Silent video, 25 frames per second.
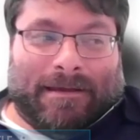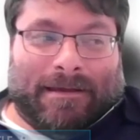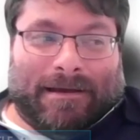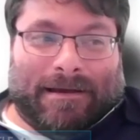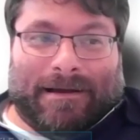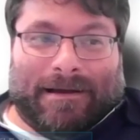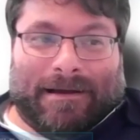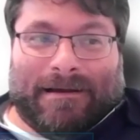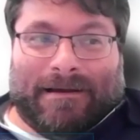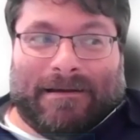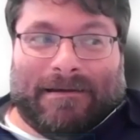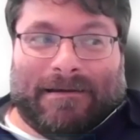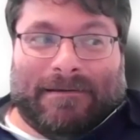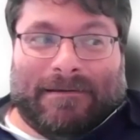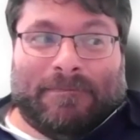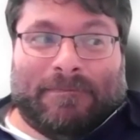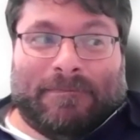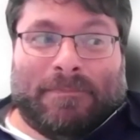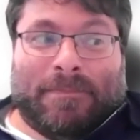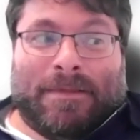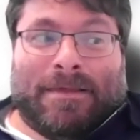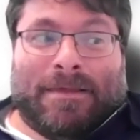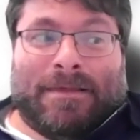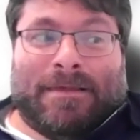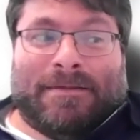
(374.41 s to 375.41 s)

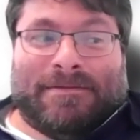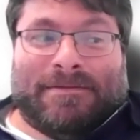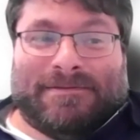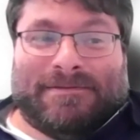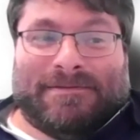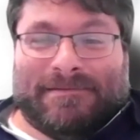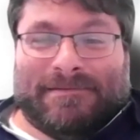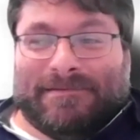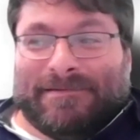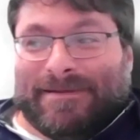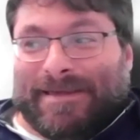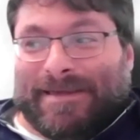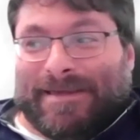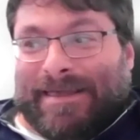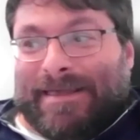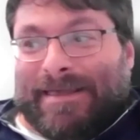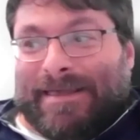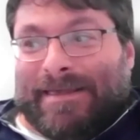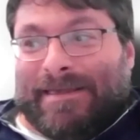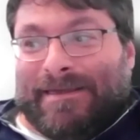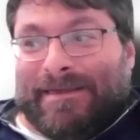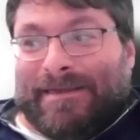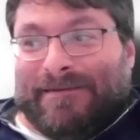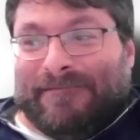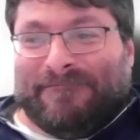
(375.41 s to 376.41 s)
to
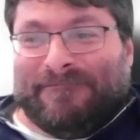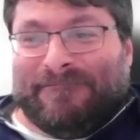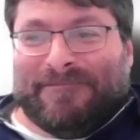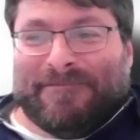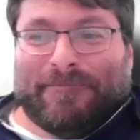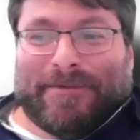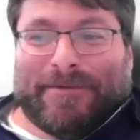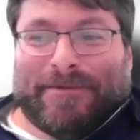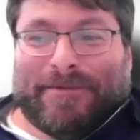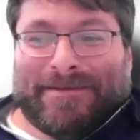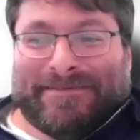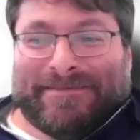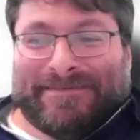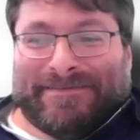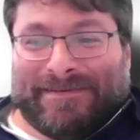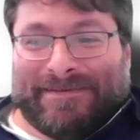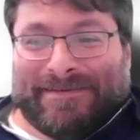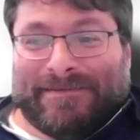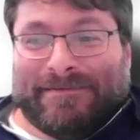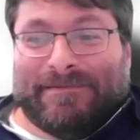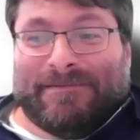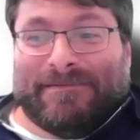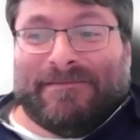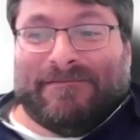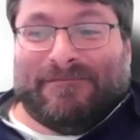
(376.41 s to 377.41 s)
get
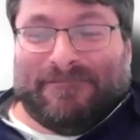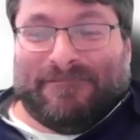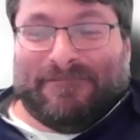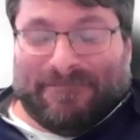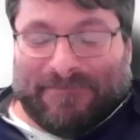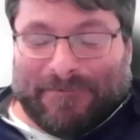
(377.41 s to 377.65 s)
information